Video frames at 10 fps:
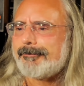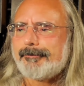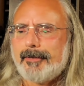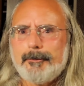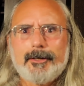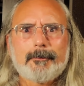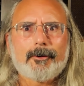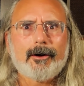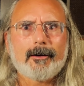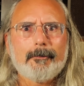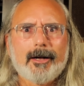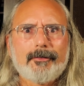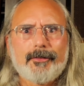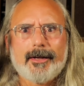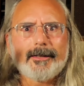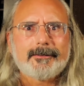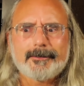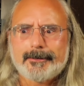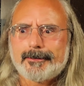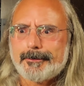Maybe I'm wrong about that and you
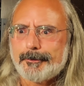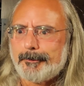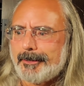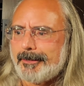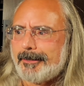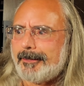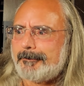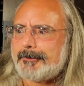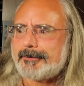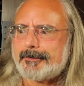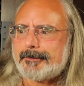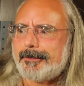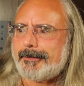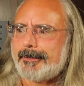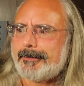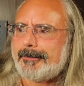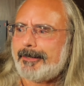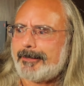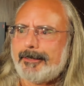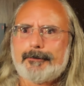can clue me in. I'm just a Luddite and
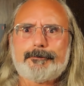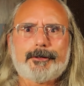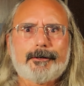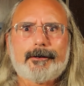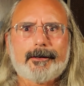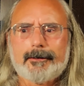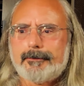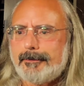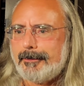I can't figure it out.